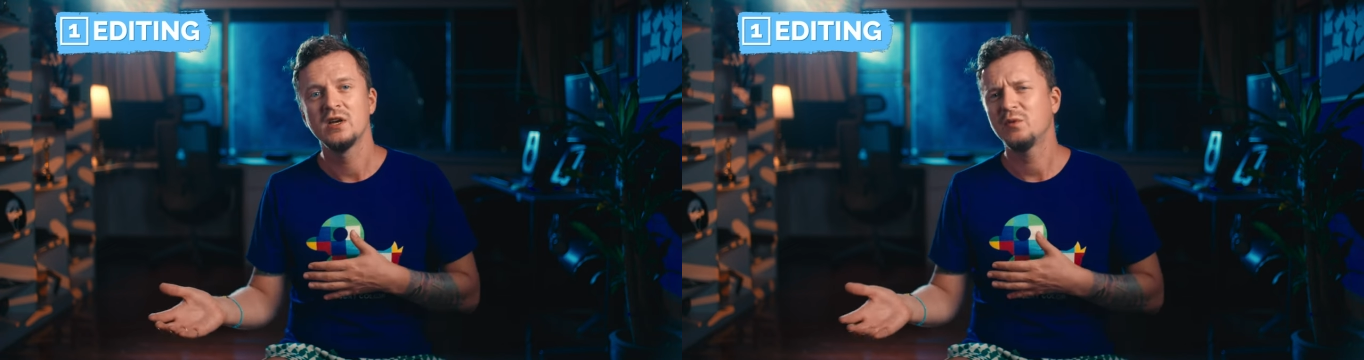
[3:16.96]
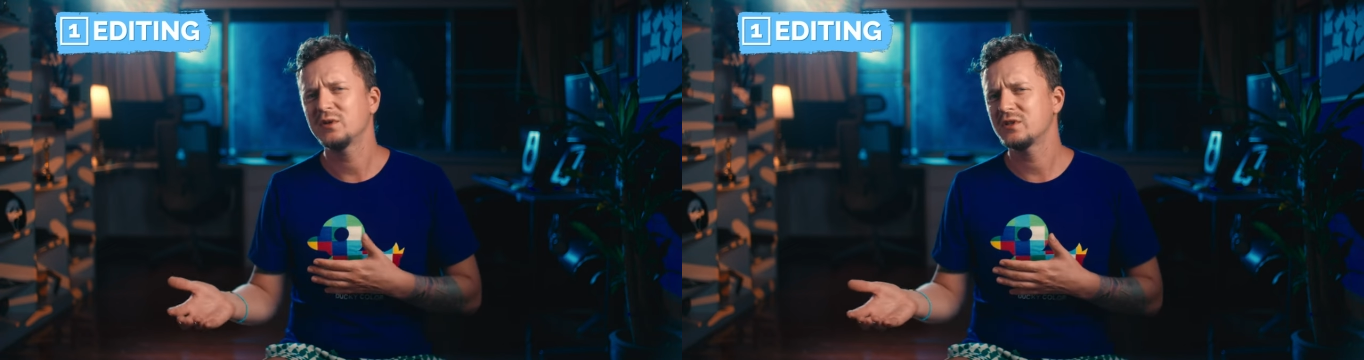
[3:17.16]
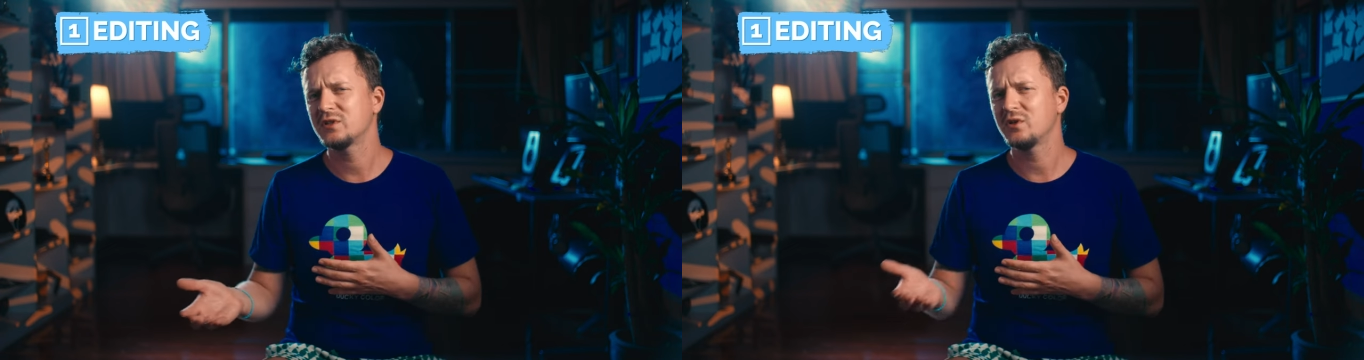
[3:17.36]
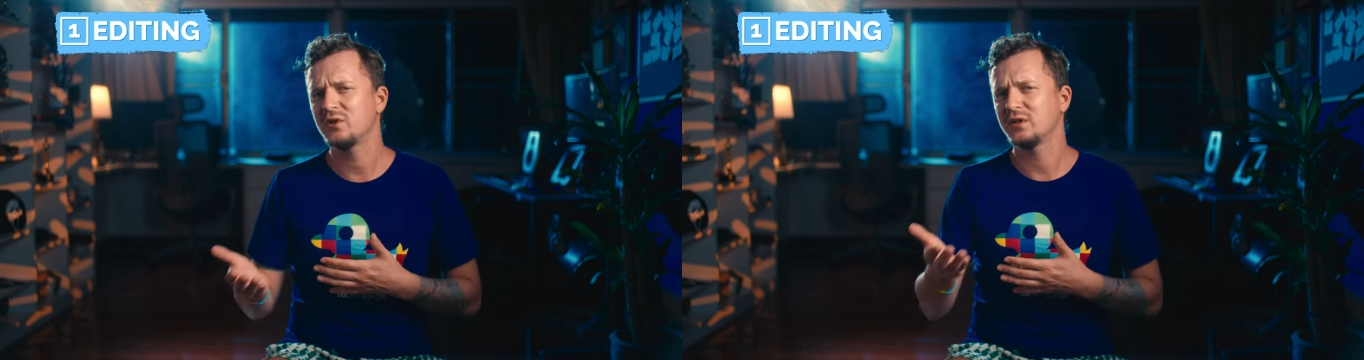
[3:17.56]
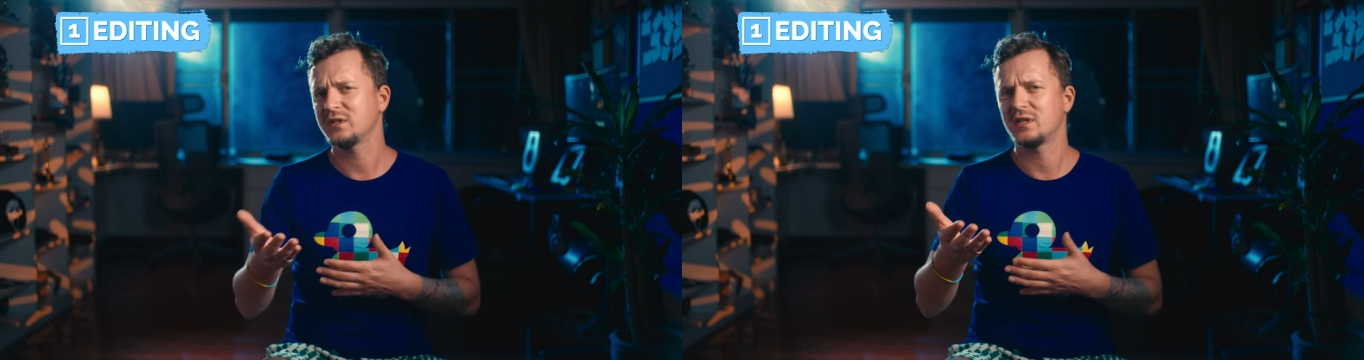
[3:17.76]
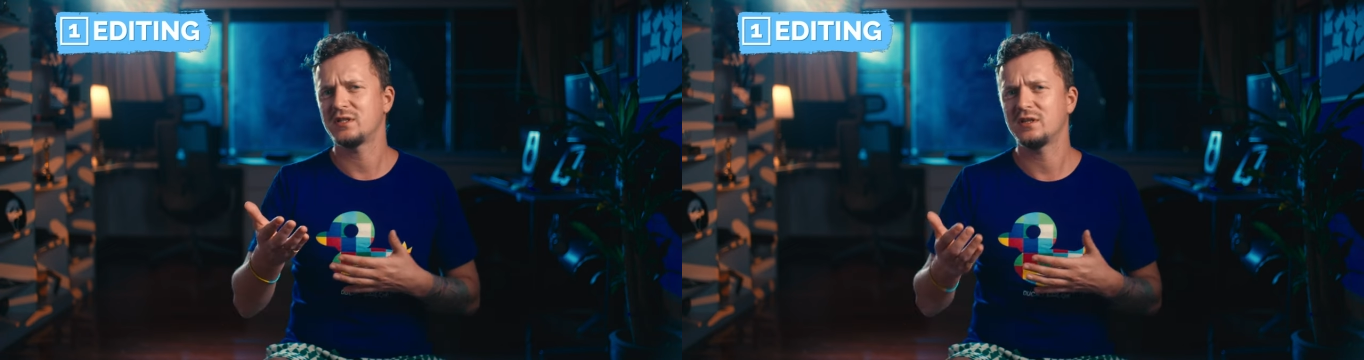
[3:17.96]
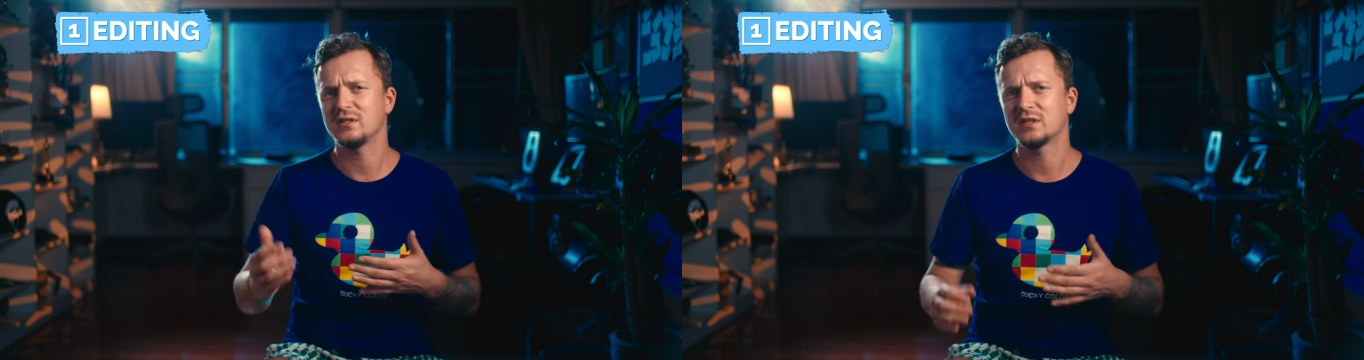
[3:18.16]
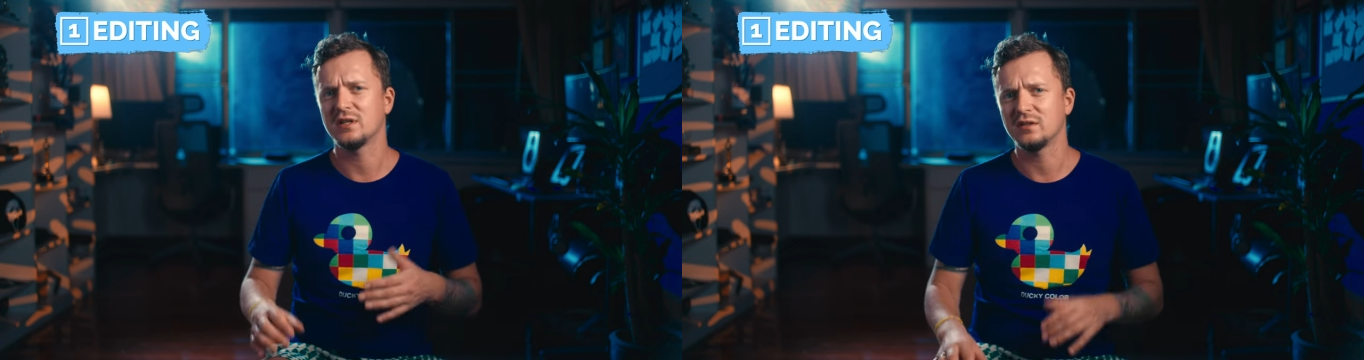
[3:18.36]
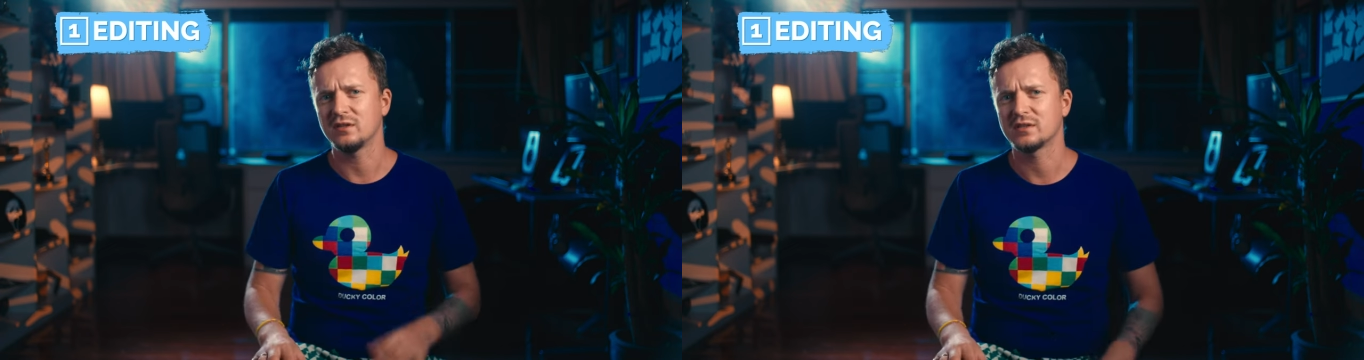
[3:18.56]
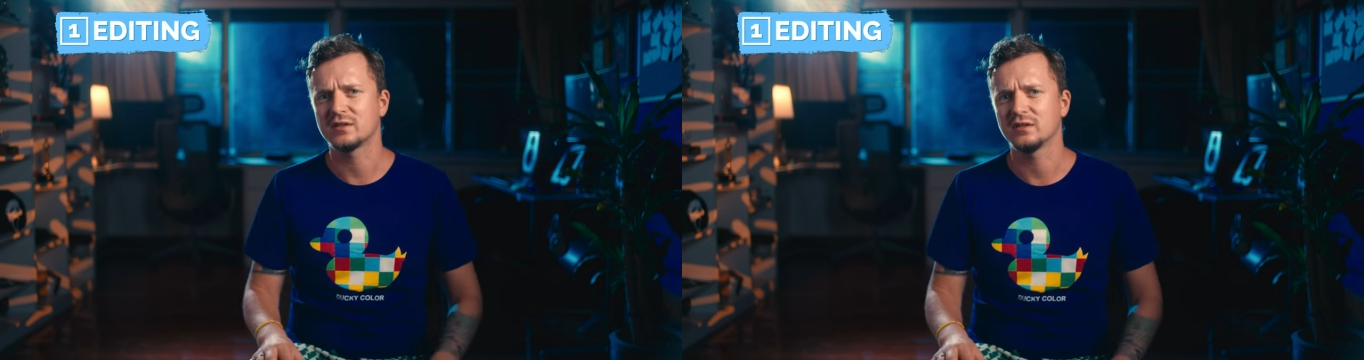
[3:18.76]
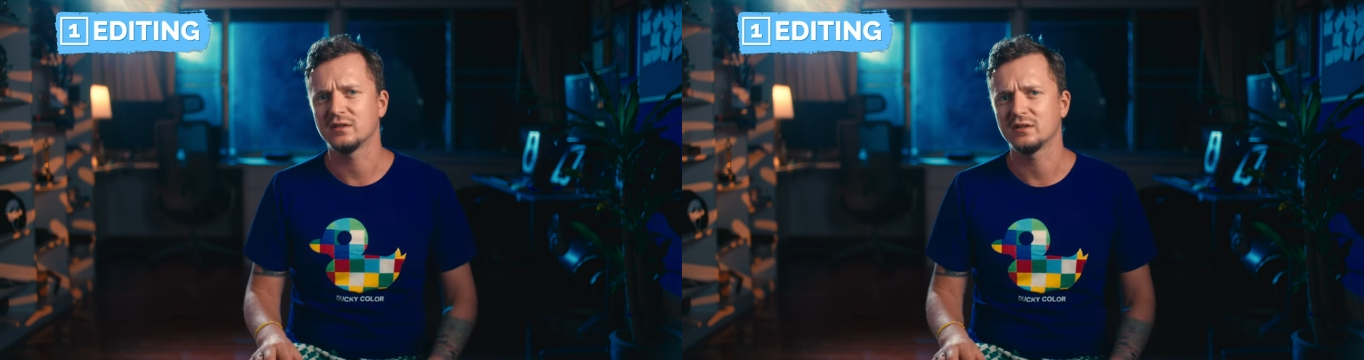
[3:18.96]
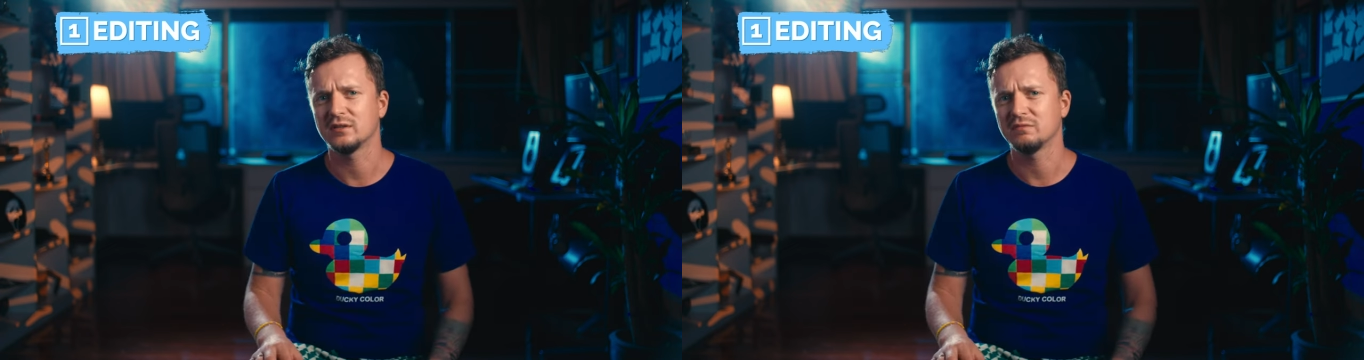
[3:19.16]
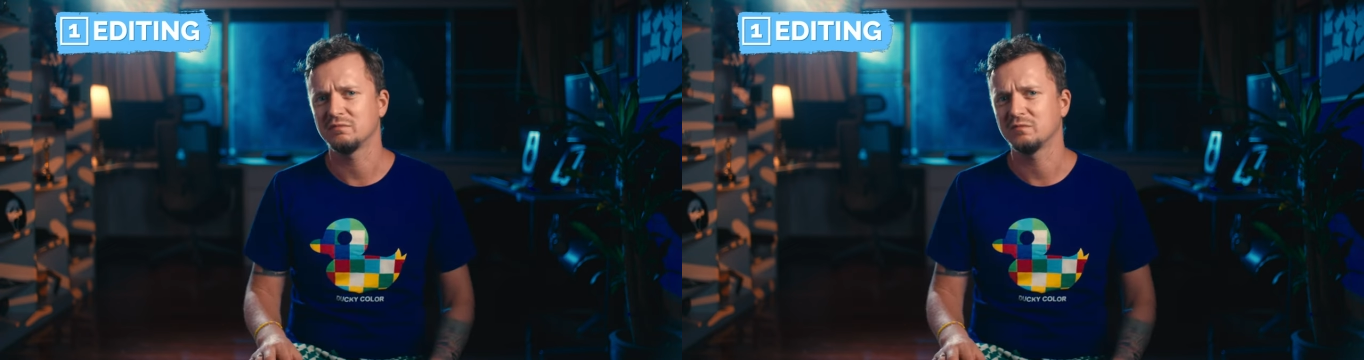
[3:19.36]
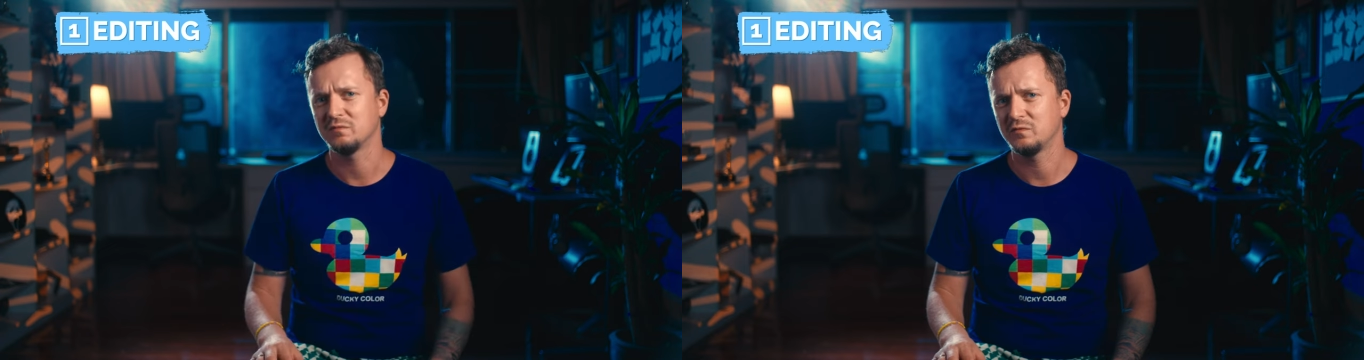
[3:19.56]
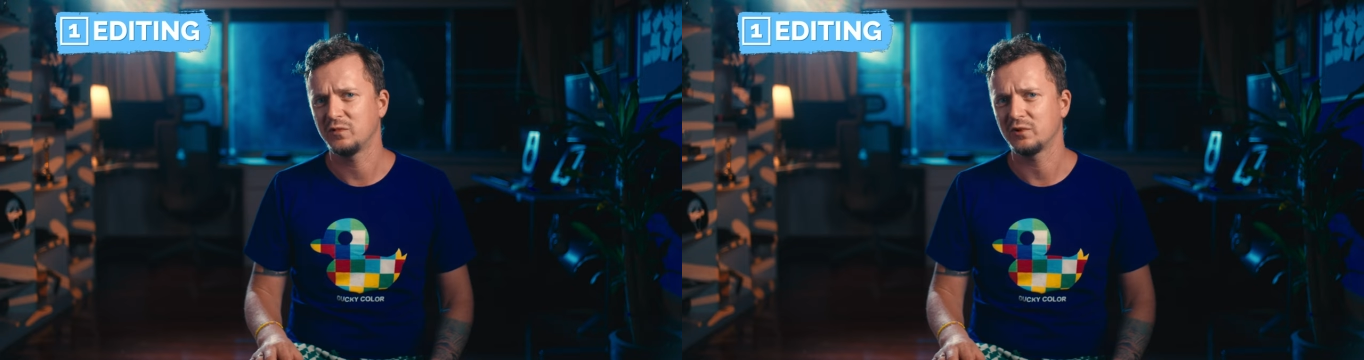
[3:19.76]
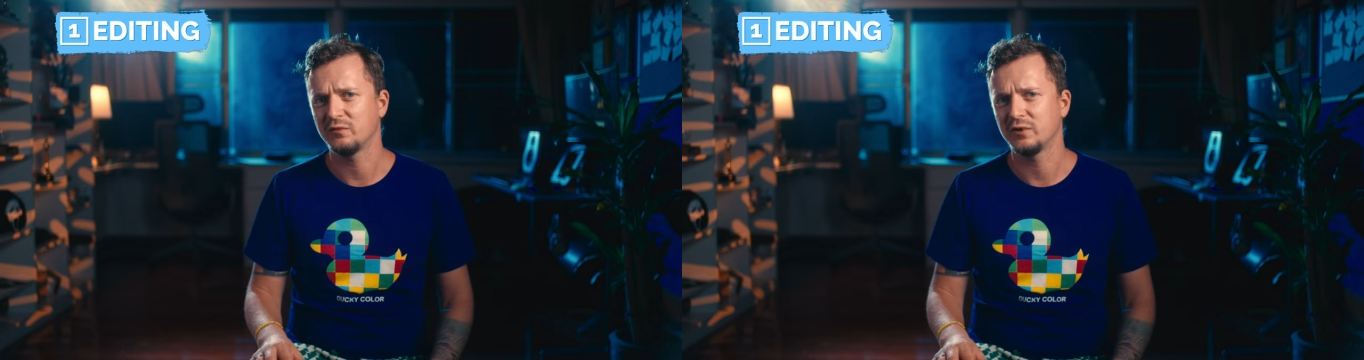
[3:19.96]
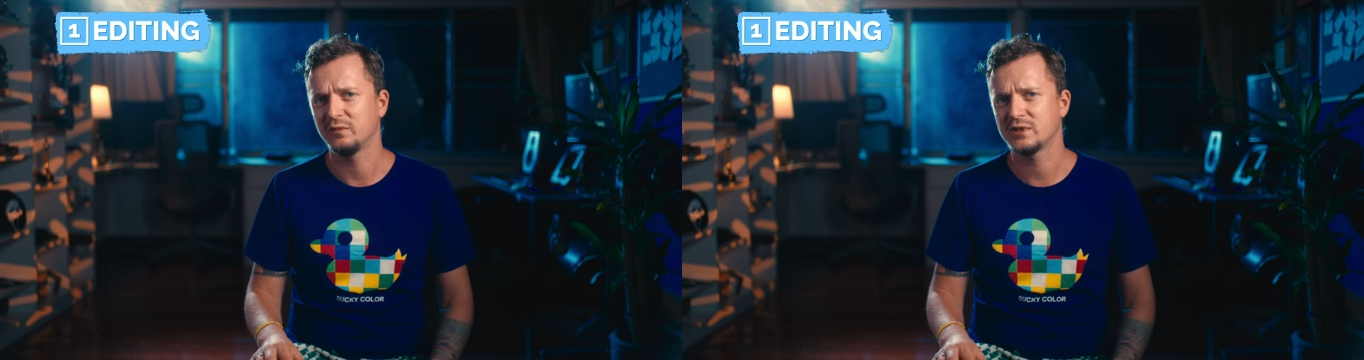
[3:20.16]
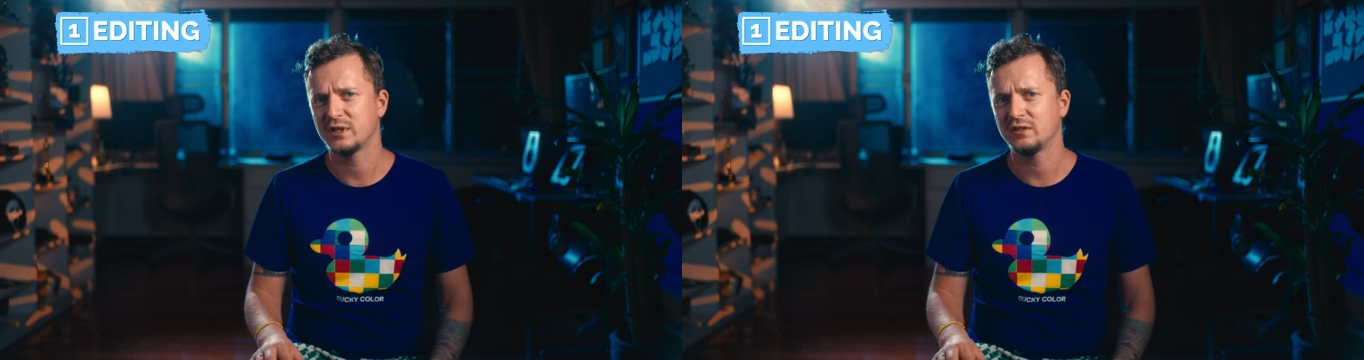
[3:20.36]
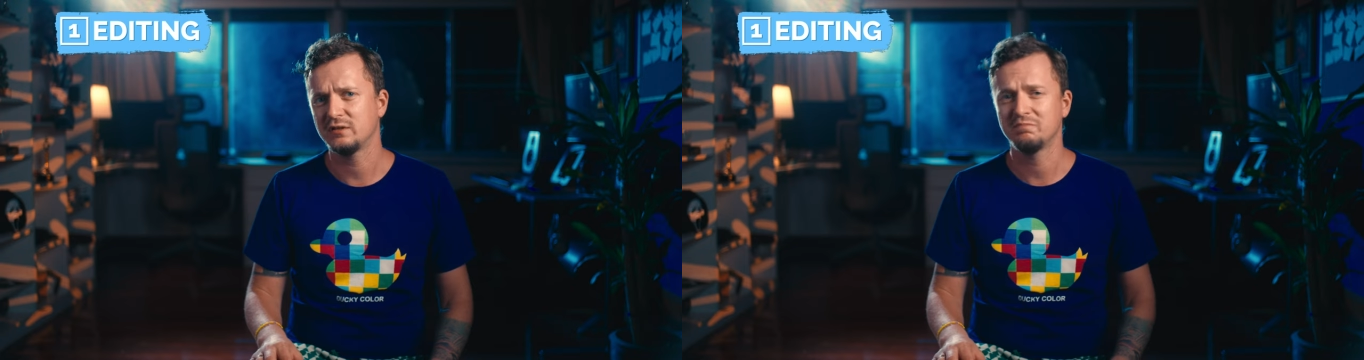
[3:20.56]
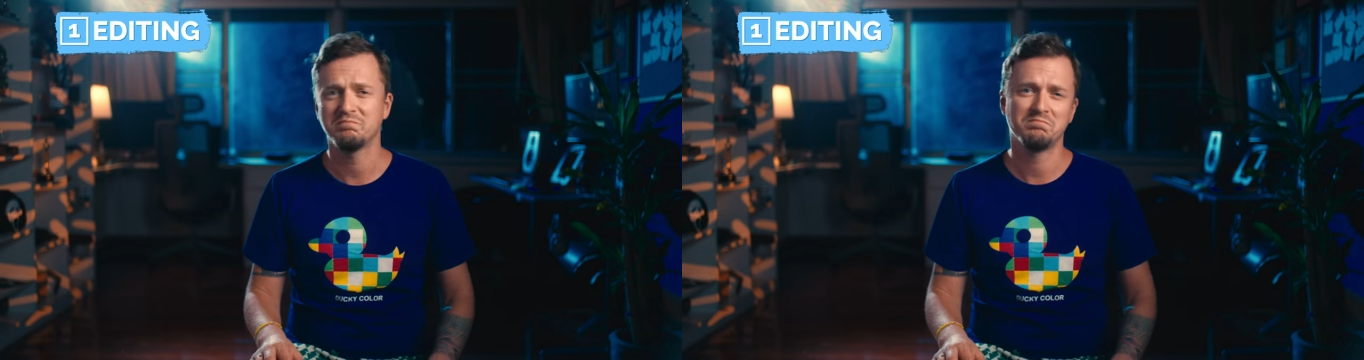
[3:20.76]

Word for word: What is your necessary skills uh, for a film set?